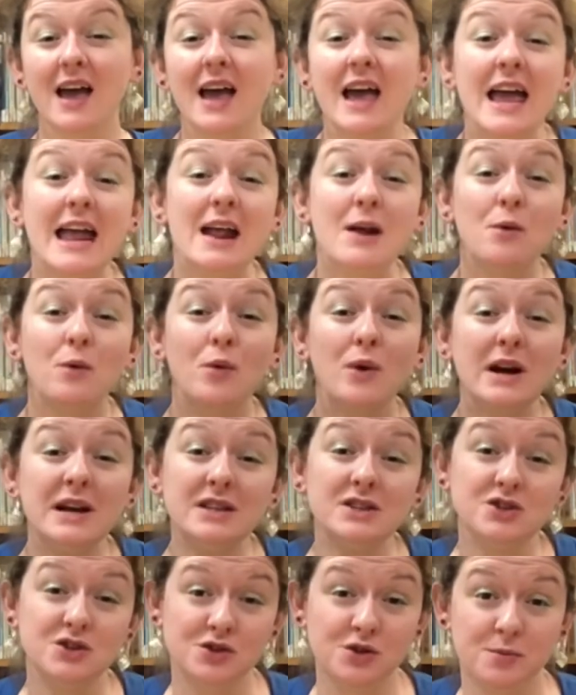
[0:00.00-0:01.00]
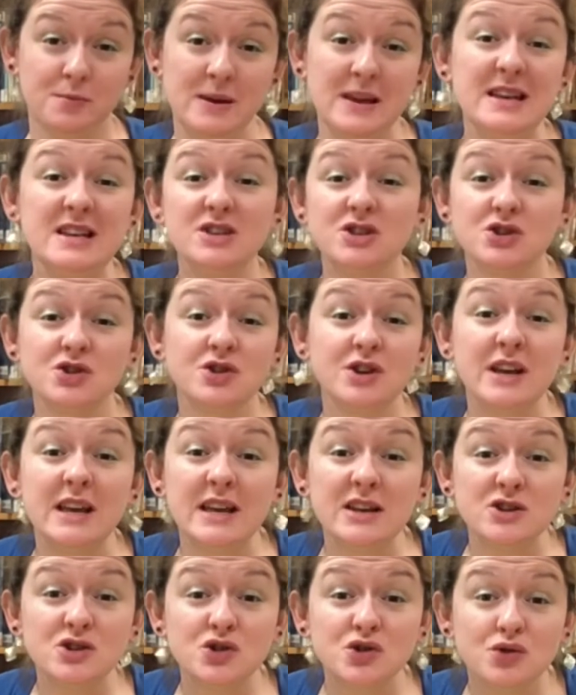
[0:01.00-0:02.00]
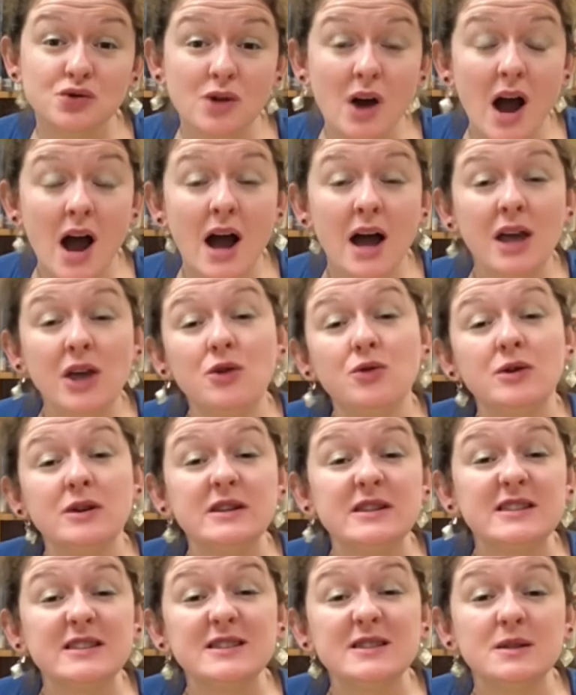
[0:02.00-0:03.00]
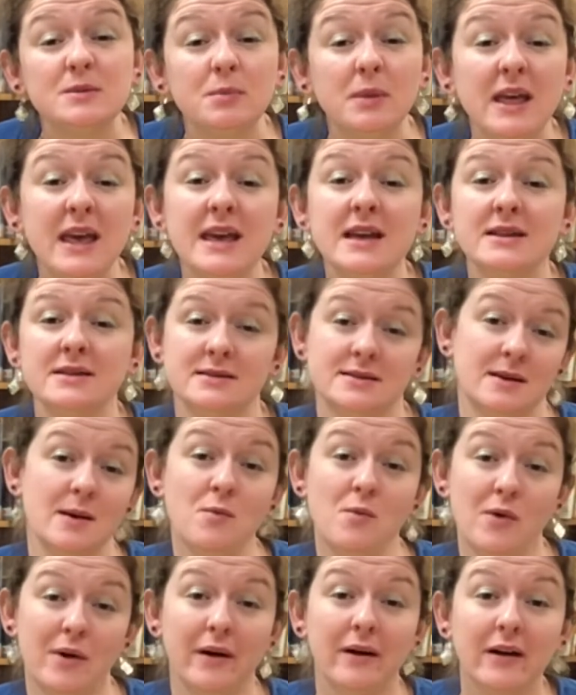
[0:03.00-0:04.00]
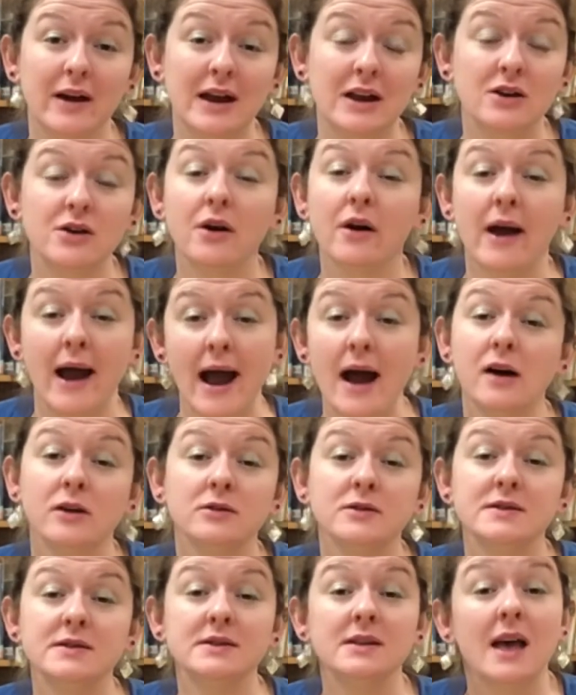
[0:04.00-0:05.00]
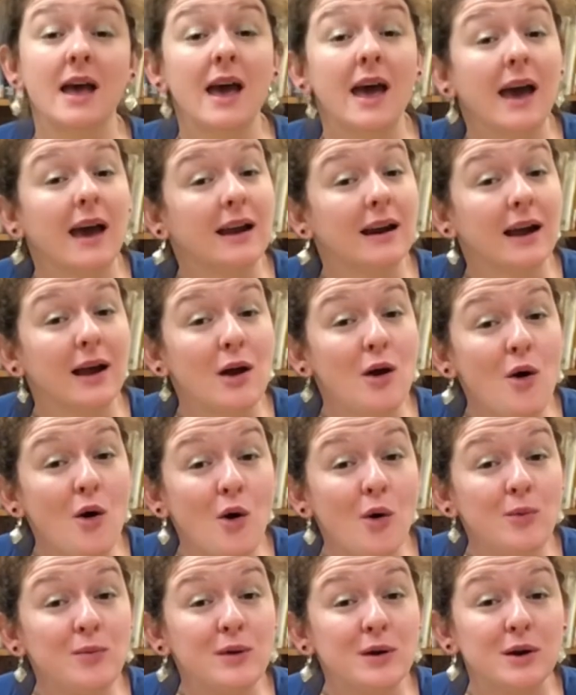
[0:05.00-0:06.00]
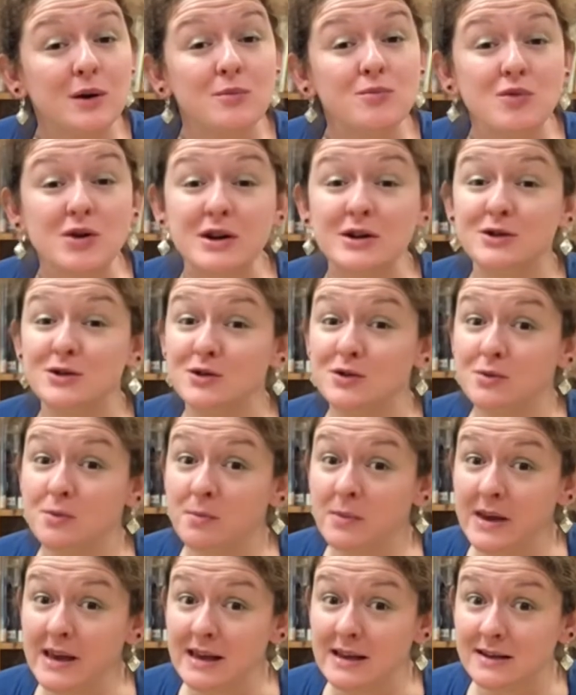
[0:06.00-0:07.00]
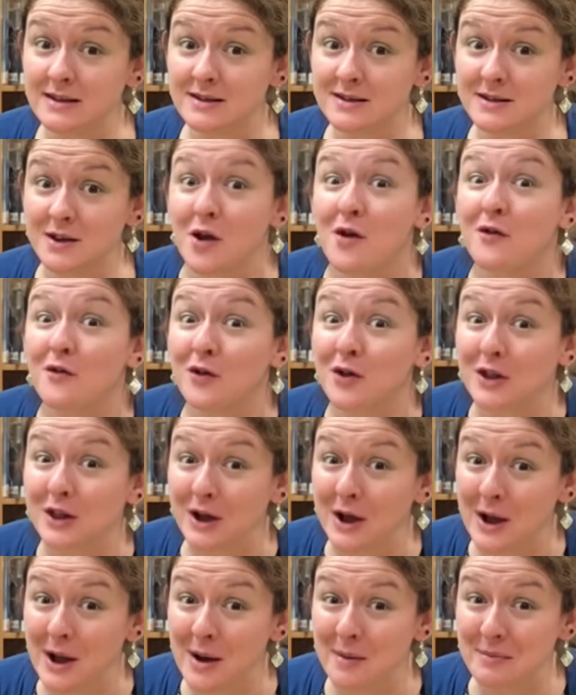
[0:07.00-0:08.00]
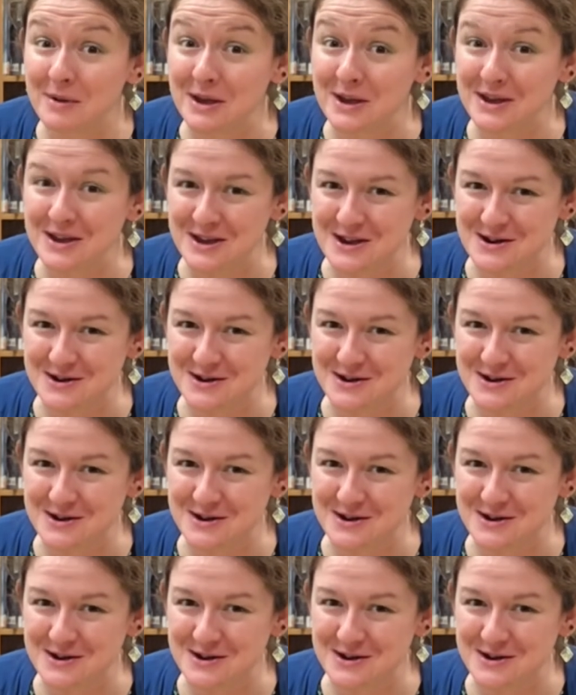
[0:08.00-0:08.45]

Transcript: Once your peace tree is dry, you can display it somewhere in your house, and I hope that it brings you peace for the coming year.